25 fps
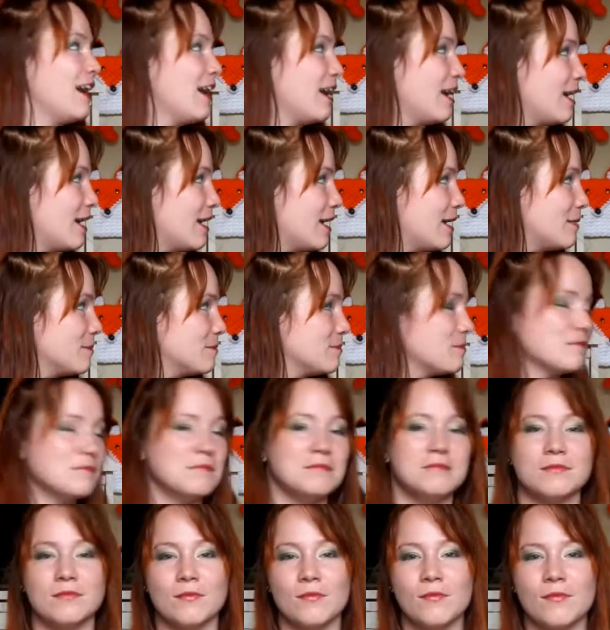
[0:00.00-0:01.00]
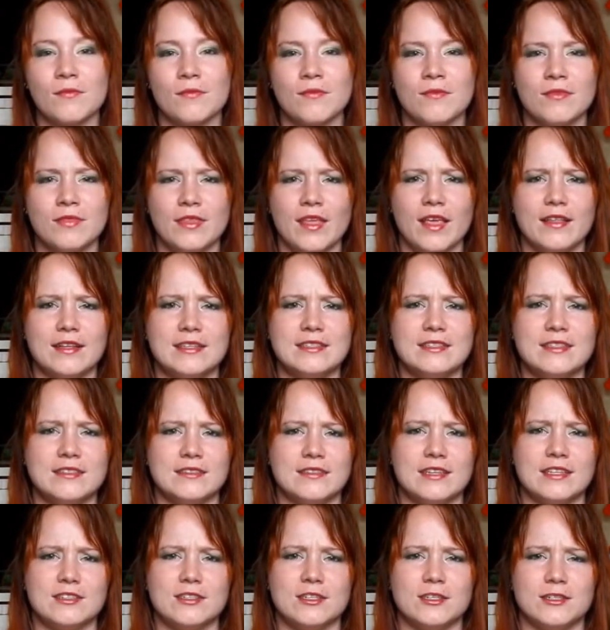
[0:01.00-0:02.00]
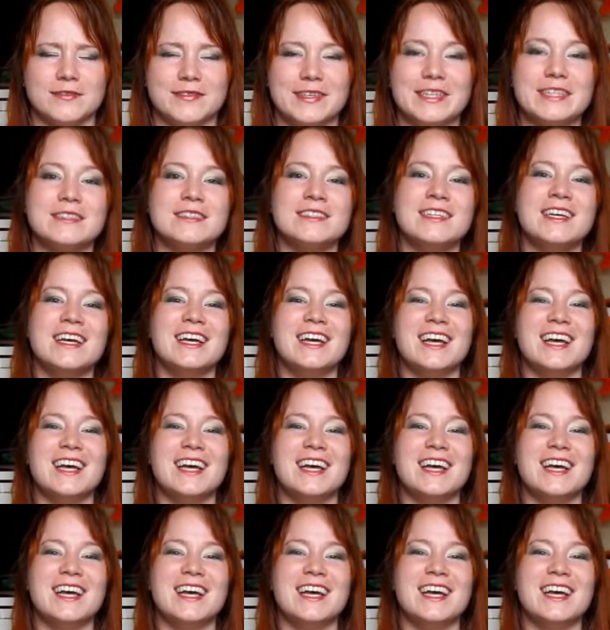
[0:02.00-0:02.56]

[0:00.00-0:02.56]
Yeah, that's it. That's all of us.